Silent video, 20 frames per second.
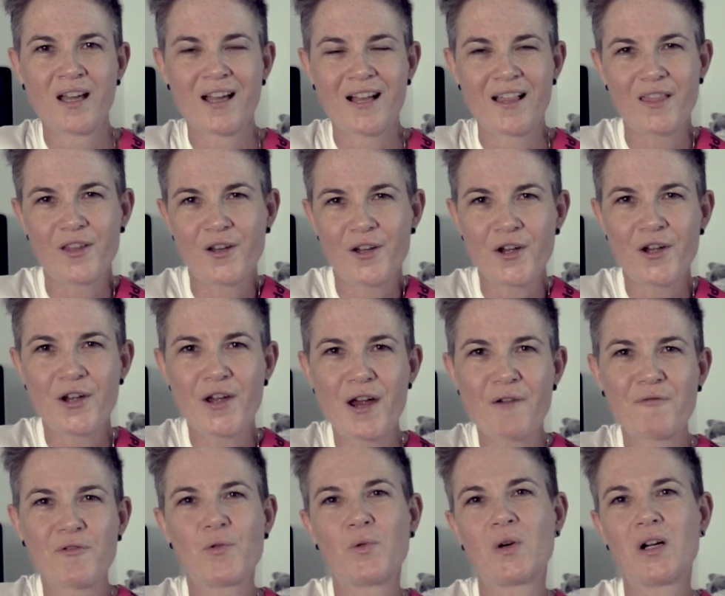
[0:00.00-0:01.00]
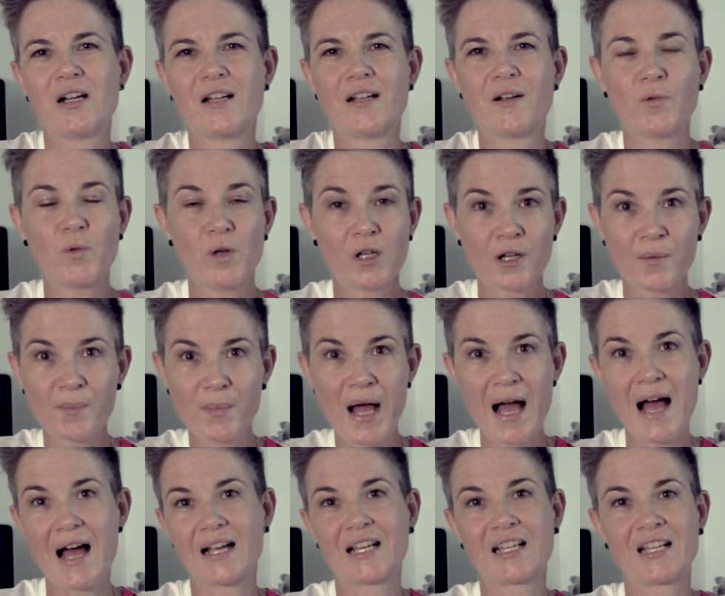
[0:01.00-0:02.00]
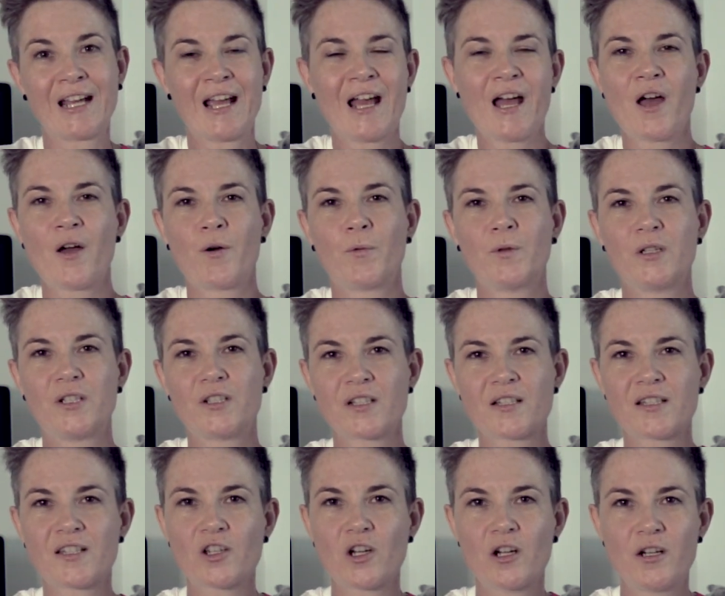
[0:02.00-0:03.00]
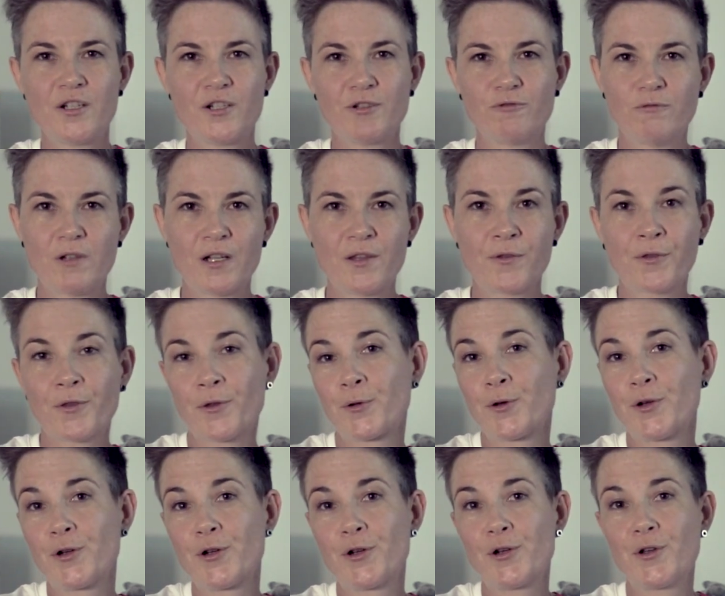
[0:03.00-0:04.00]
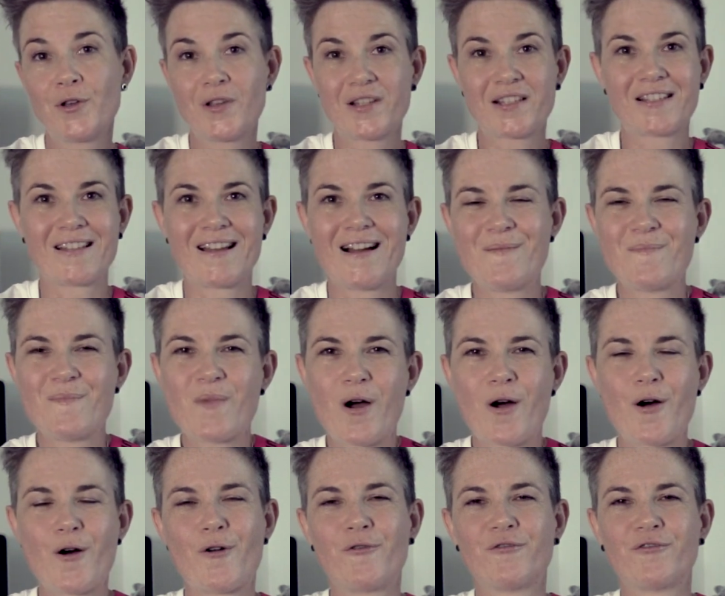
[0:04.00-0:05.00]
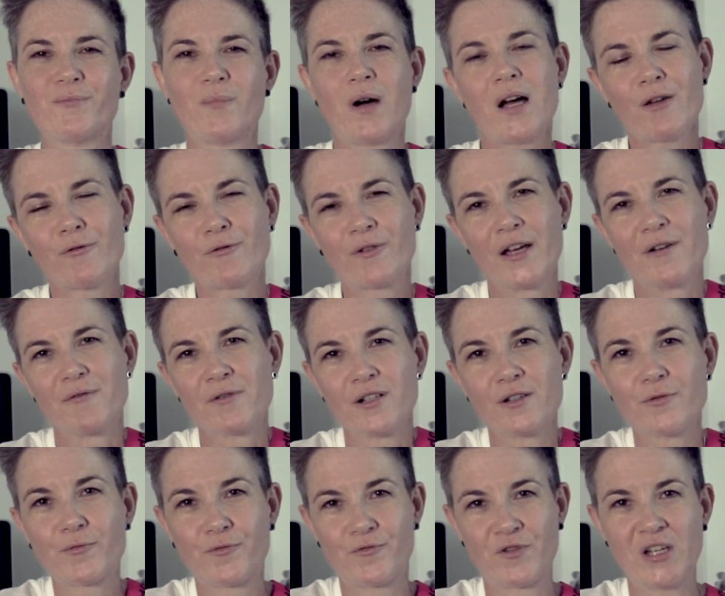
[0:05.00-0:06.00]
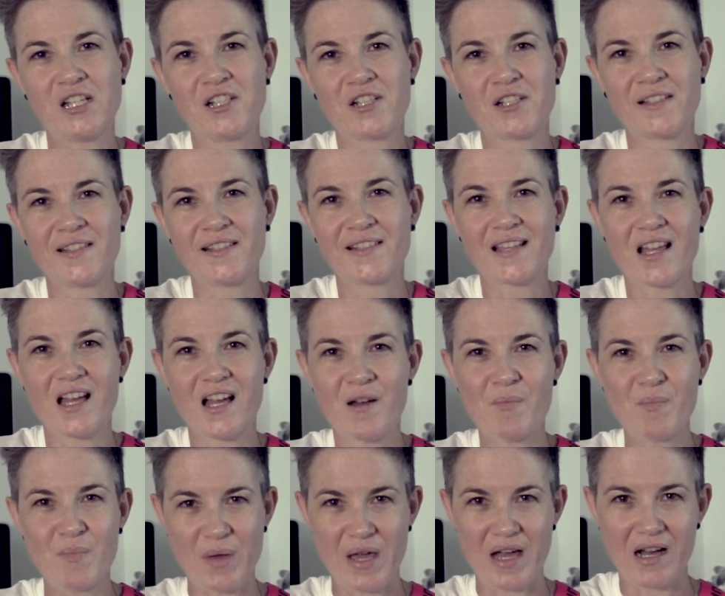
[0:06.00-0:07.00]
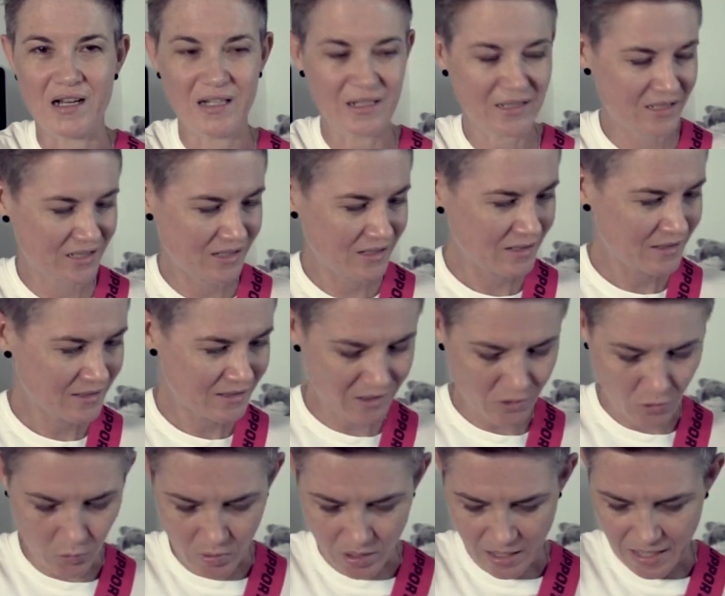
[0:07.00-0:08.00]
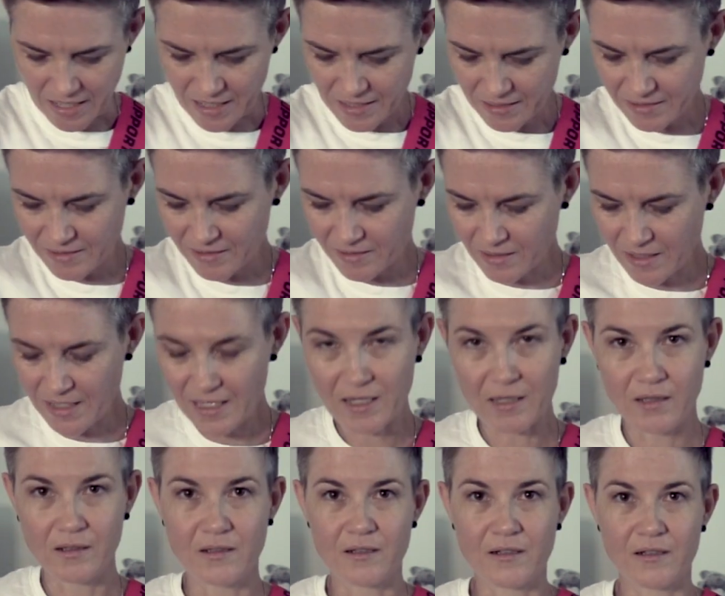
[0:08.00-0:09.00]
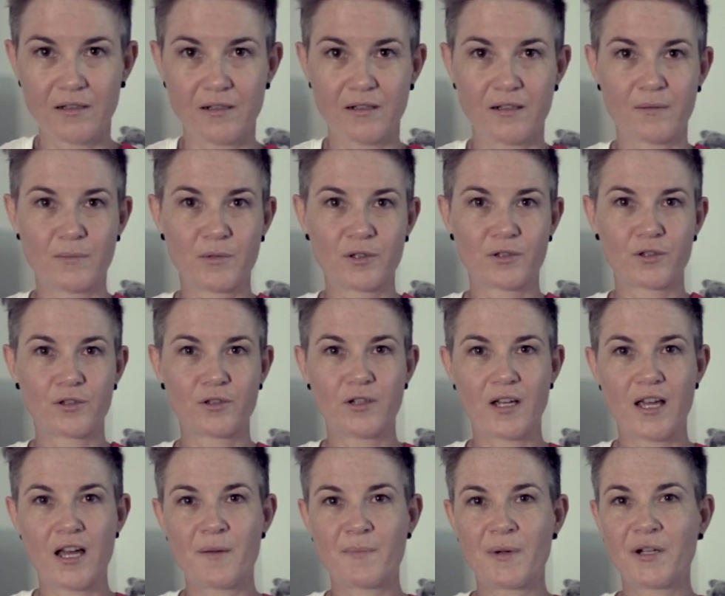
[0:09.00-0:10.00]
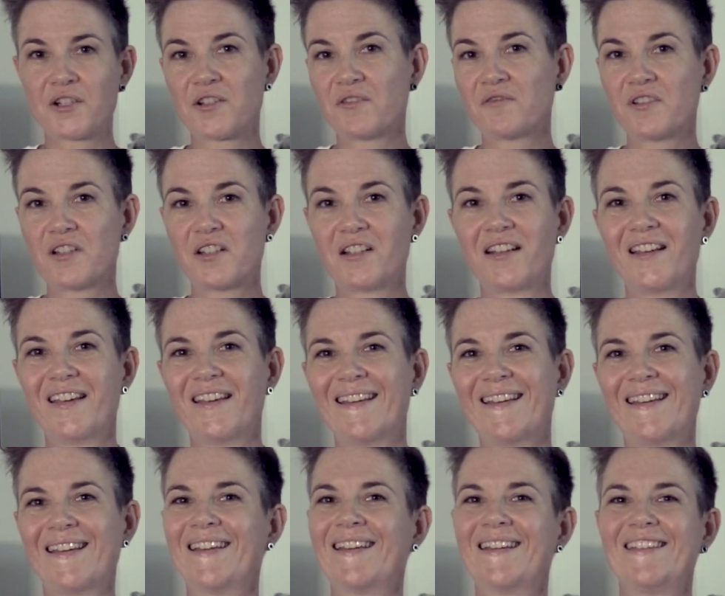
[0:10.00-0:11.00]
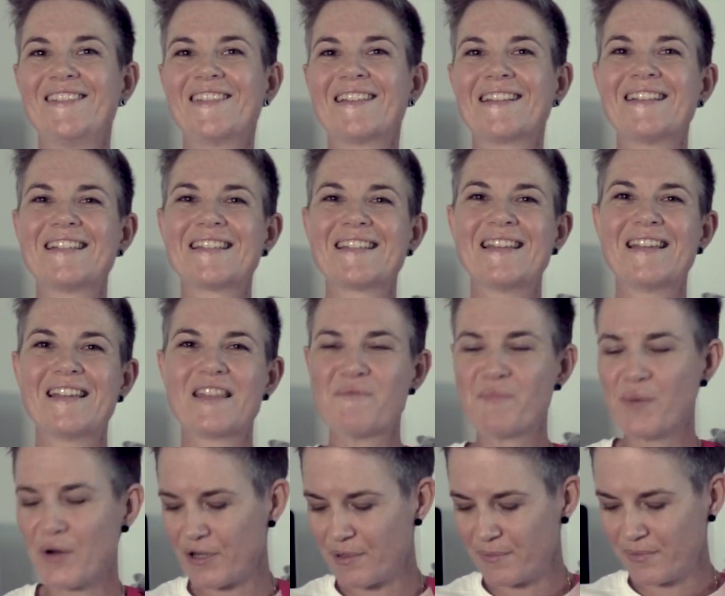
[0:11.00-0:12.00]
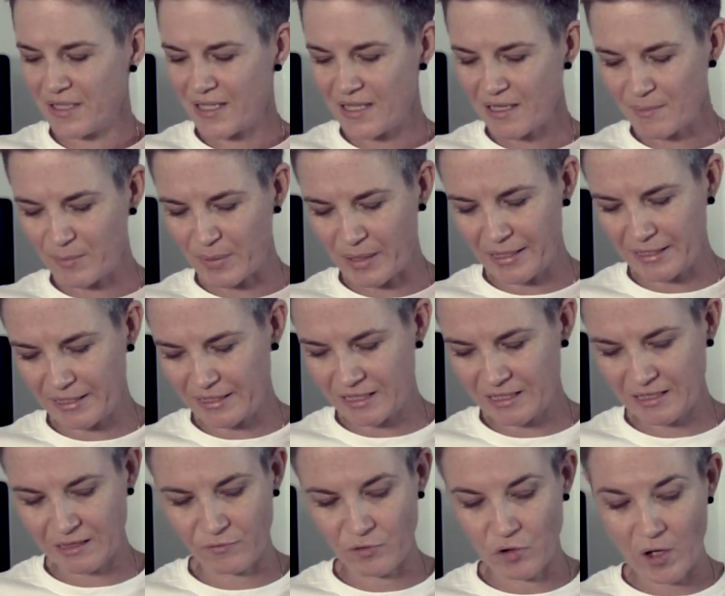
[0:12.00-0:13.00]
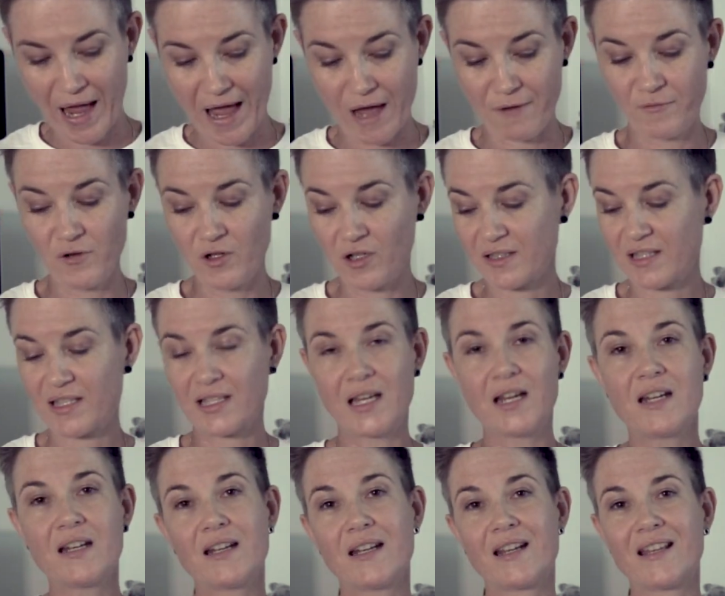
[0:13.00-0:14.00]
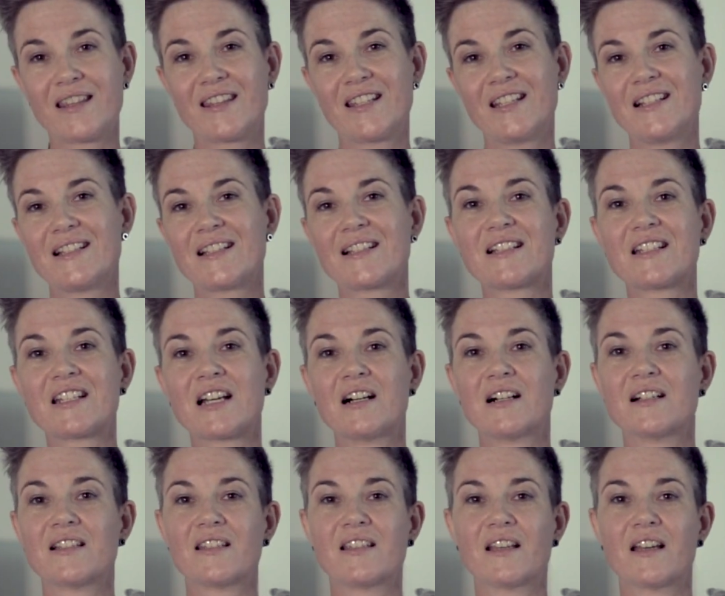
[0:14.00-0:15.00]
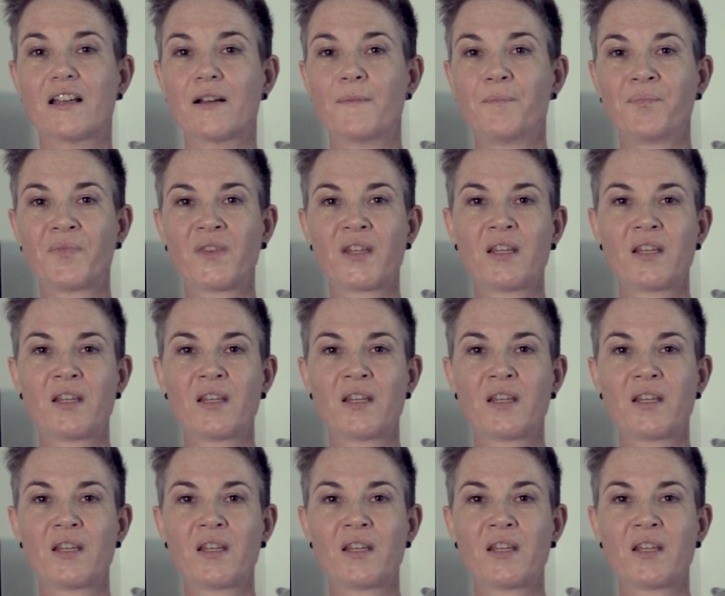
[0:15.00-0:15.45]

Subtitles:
Hello everyone, welcome back. We're just going to run through some of my favourite features about the Squier Cyclone. I'm not sure how much of it you can see at the bottom there, but if you have not seen these guitars yet,